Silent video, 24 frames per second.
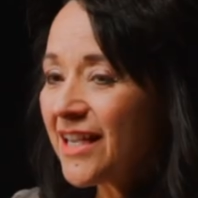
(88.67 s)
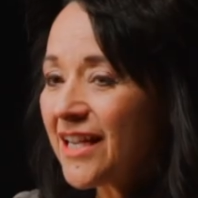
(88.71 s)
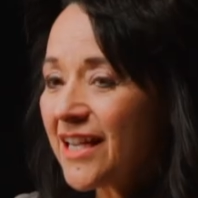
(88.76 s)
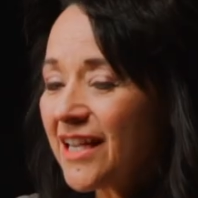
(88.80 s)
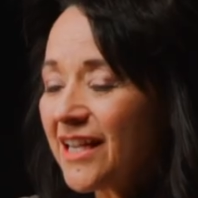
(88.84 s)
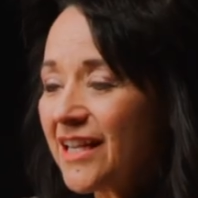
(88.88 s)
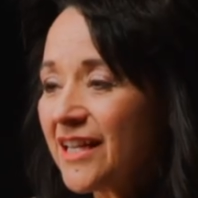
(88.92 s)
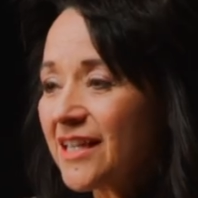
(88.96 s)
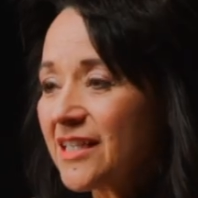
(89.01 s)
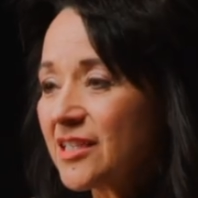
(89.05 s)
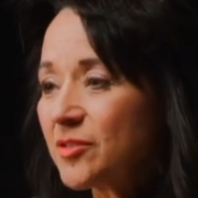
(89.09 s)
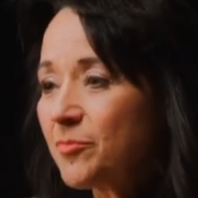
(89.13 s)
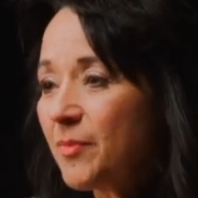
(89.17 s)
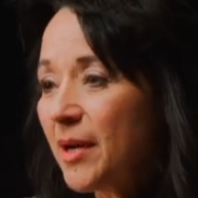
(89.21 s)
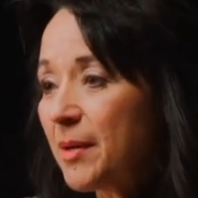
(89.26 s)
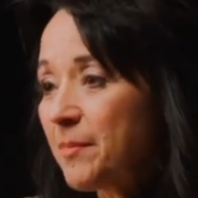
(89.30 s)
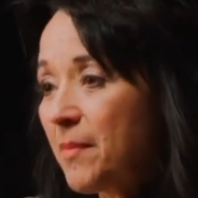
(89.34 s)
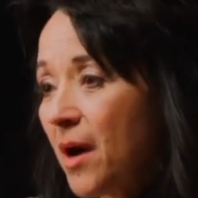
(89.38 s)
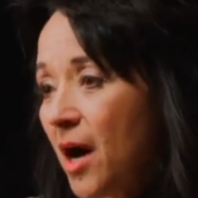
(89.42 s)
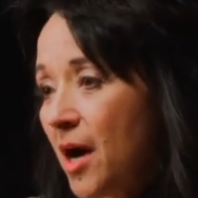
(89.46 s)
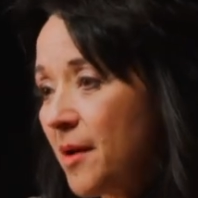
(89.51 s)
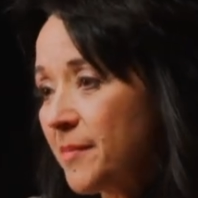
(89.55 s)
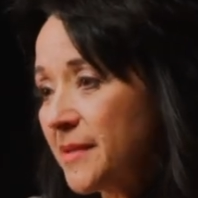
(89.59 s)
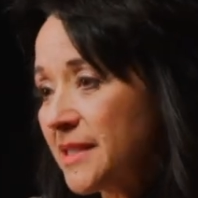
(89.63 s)
and my
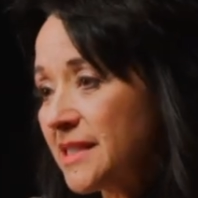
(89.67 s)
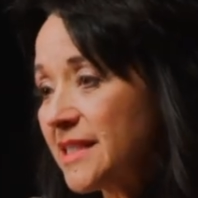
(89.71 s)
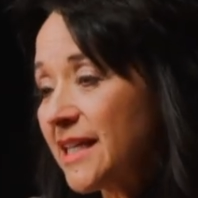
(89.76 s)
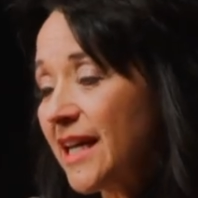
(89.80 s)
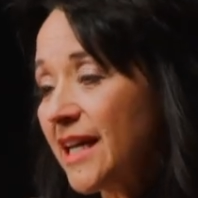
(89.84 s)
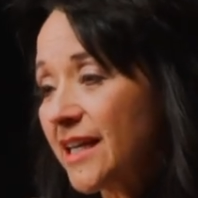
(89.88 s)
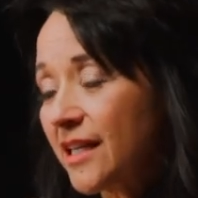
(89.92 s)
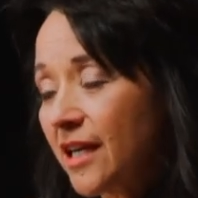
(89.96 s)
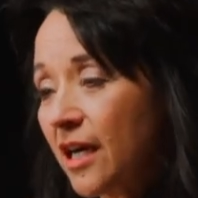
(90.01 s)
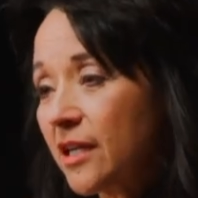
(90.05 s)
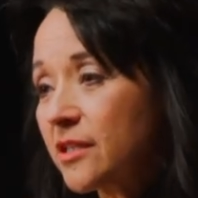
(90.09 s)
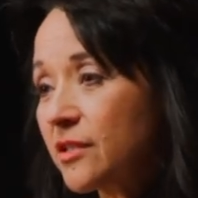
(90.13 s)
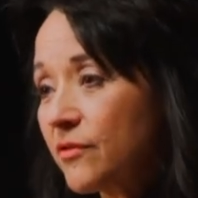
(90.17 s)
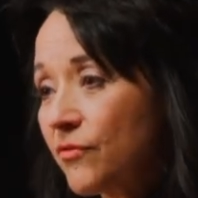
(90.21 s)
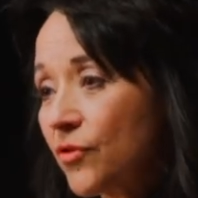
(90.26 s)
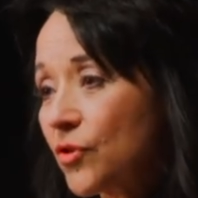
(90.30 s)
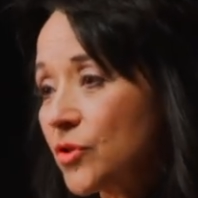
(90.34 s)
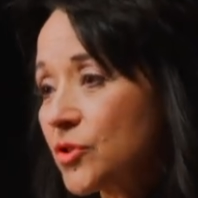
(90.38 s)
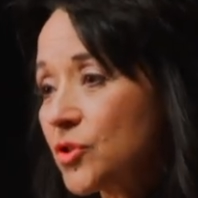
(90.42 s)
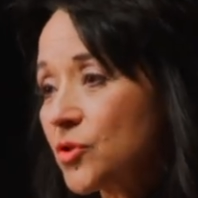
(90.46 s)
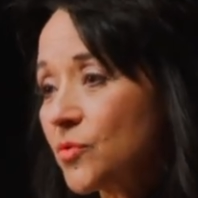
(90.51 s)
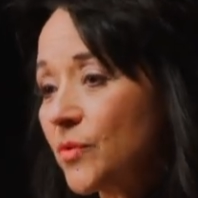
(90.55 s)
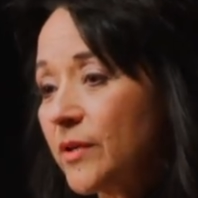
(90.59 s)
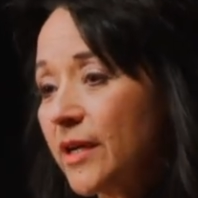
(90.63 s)
mom and dad got
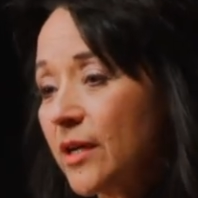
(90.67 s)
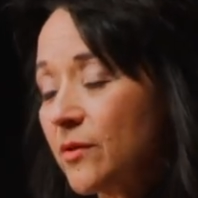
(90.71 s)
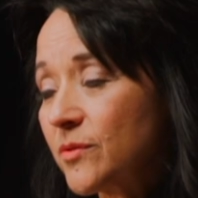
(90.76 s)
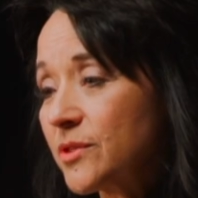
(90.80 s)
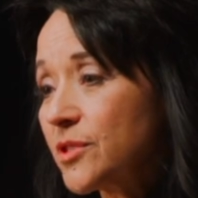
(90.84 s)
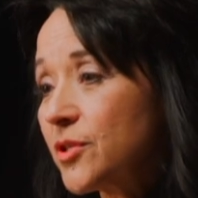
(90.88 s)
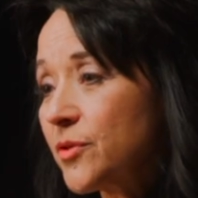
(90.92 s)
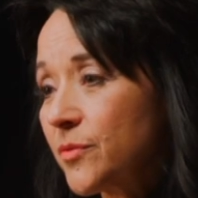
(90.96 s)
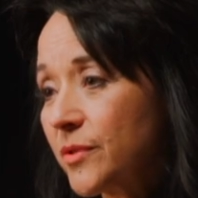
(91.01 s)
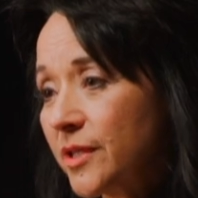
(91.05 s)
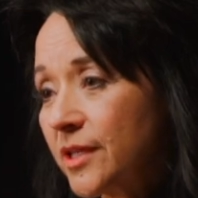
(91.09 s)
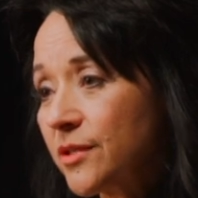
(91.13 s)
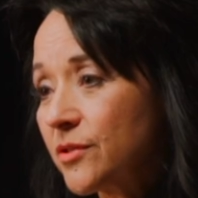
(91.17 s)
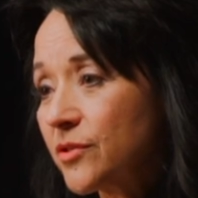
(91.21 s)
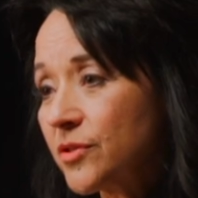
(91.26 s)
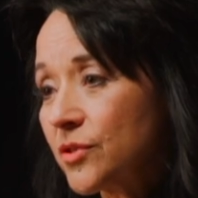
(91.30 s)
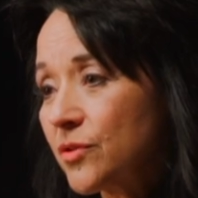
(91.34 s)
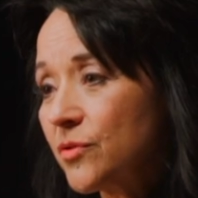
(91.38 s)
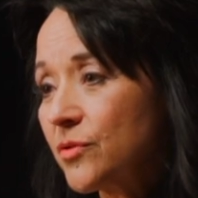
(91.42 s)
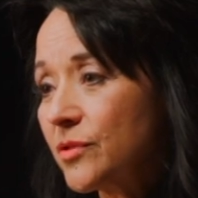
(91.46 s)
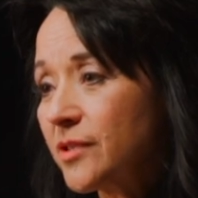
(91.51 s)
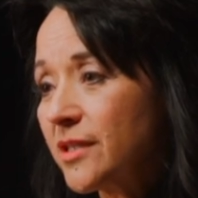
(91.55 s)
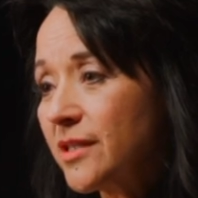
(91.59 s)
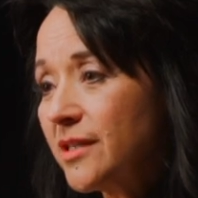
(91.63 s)
divorced when I was three years
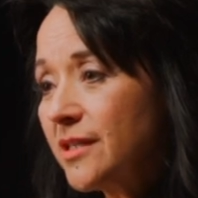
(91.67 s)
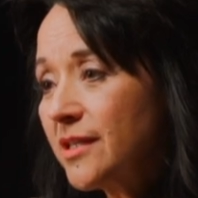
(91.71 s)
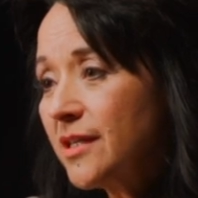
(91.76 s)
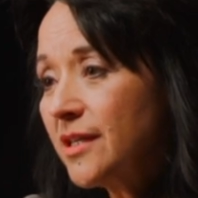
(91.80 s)
old.